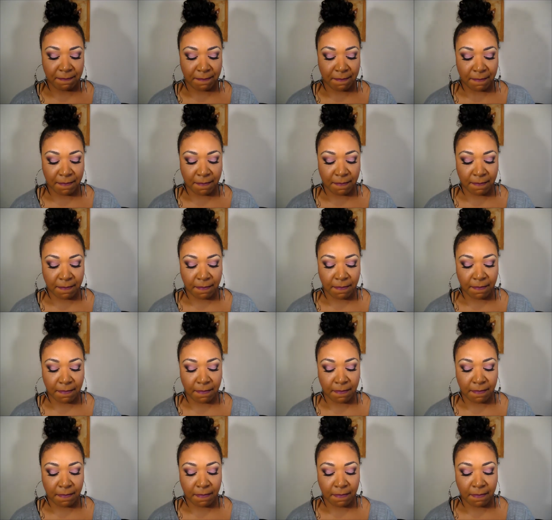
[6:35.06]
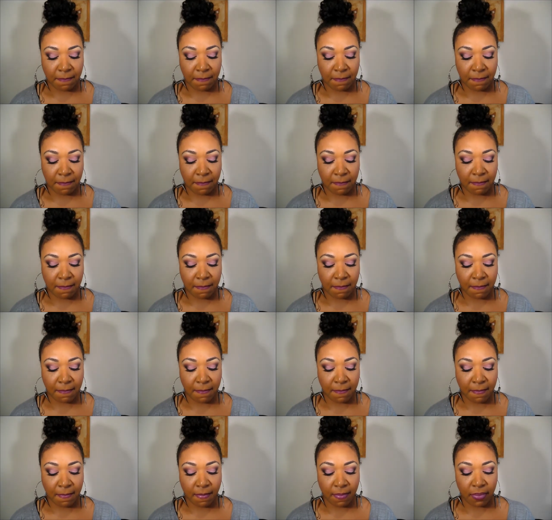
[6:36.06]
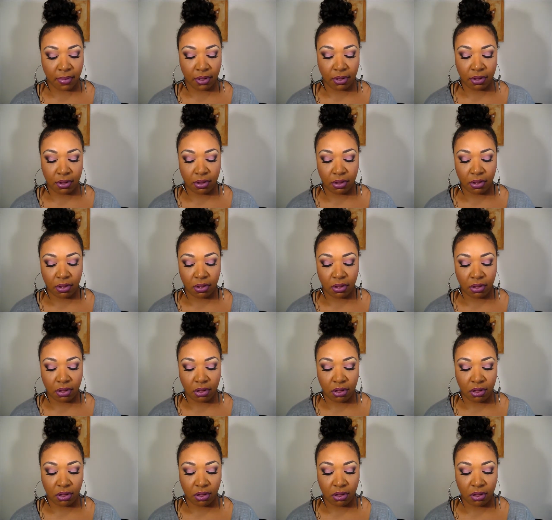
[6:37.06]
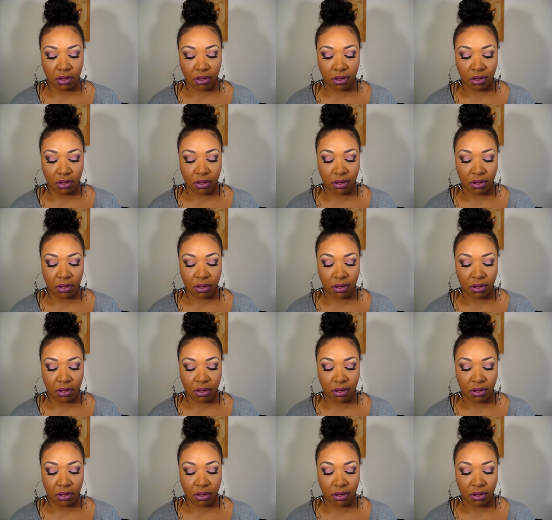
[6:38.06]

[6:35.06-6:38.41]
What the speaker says: Nothing is said.